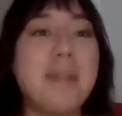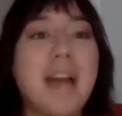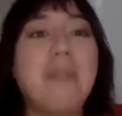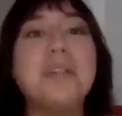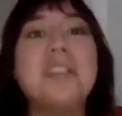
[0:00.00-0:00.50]
But
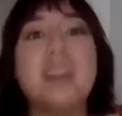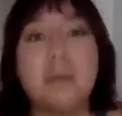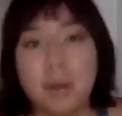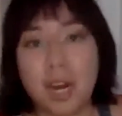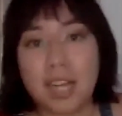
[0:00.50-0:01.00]
I will
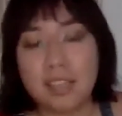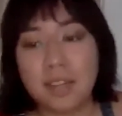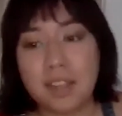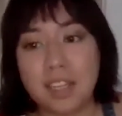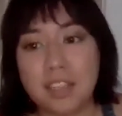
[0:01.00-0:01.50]
summarize
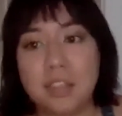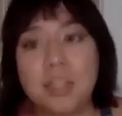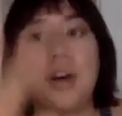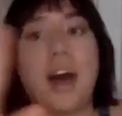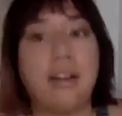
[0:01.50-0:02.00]
everything so
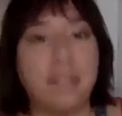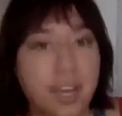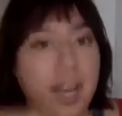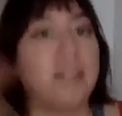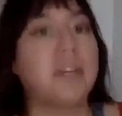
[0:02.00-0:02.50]
you'll have
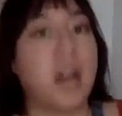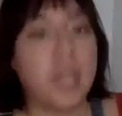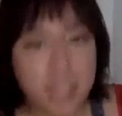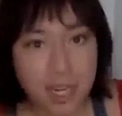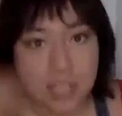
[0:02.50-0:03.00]
like kind of
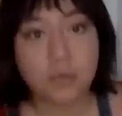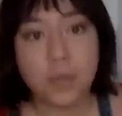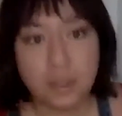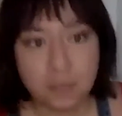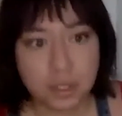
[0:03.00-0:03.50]
context for
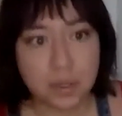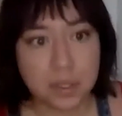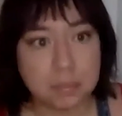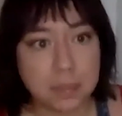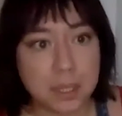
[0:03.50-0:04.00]
it if you're doing
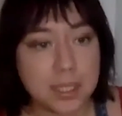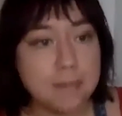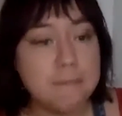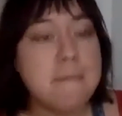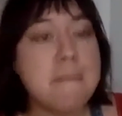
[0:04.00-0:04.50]
this in person.